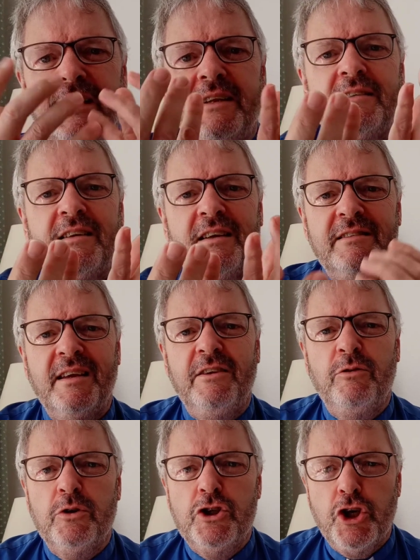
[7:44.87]
and it turns it
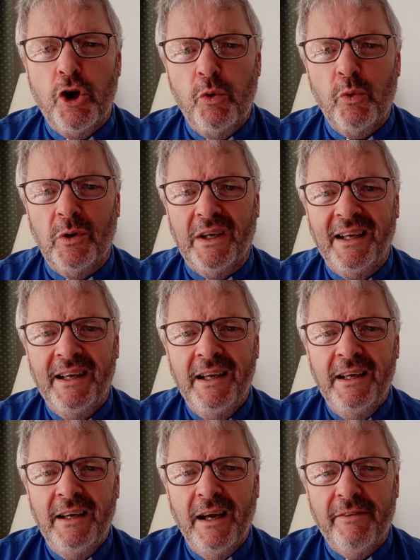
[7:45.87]
into a jewel
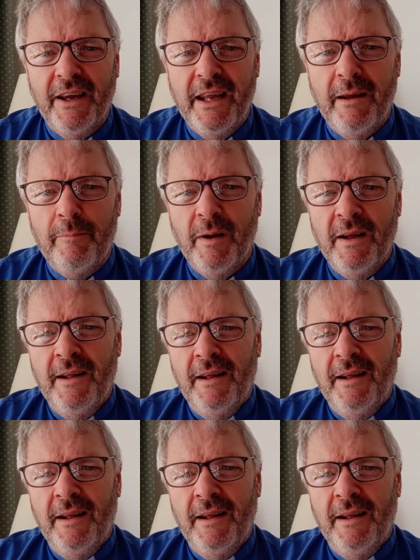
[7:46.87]
of a hymn,